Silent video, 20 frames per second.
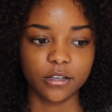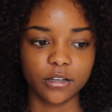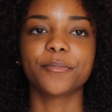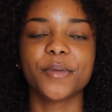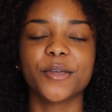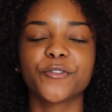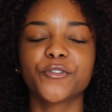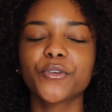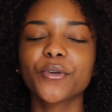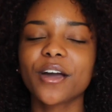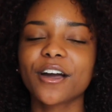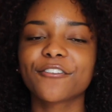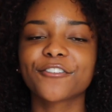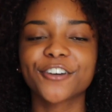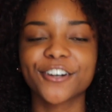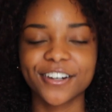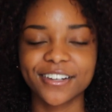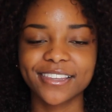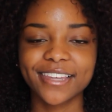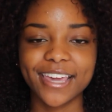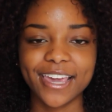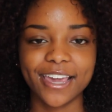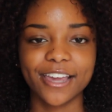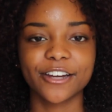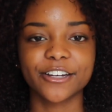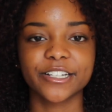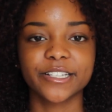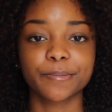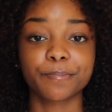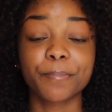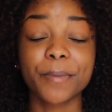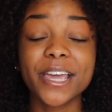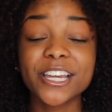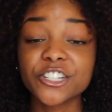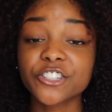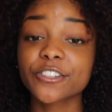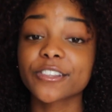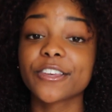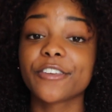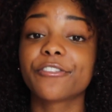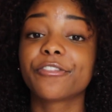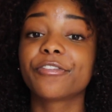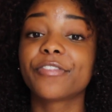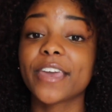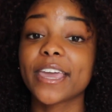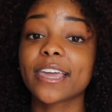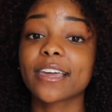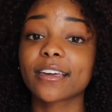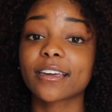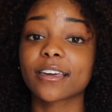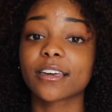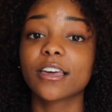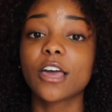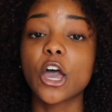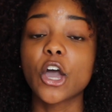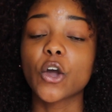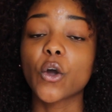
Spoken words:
If you have curly hair, especially thick,